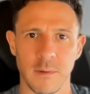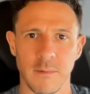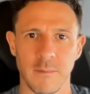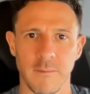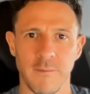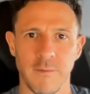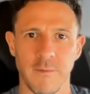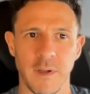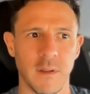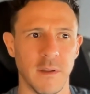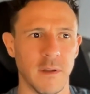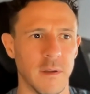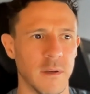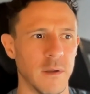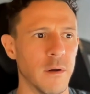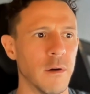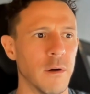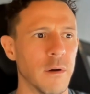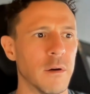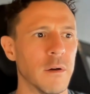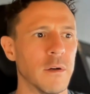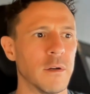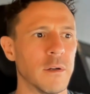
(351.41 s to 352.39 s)
Feel an
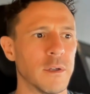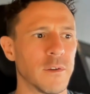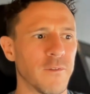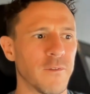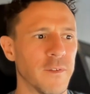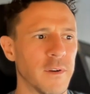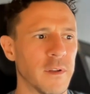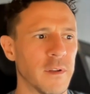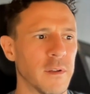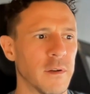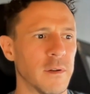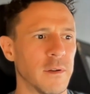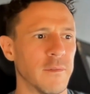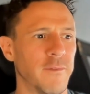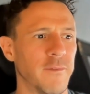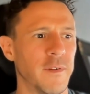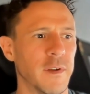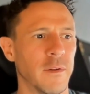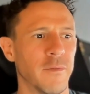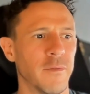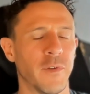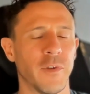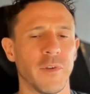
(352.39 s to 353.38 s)
urge,
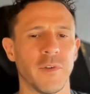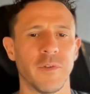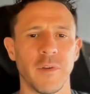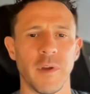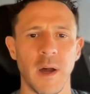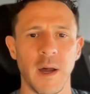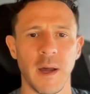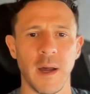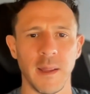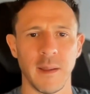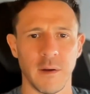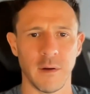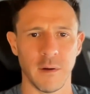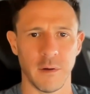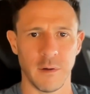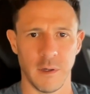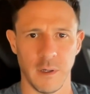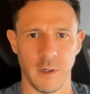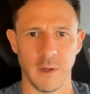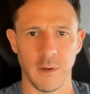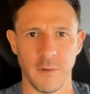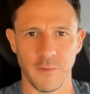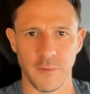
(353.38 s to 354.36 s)
feel desire
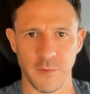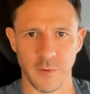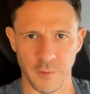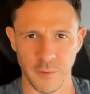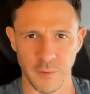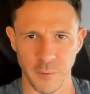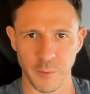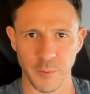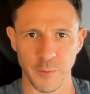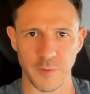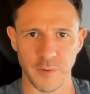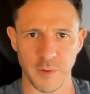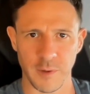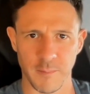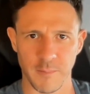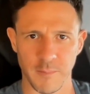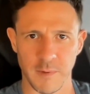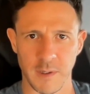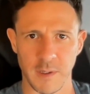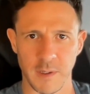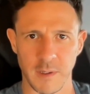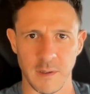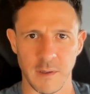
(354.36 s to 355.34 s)
to do
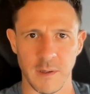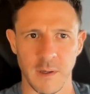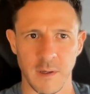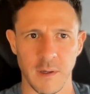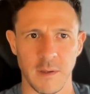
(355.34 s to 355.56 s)
something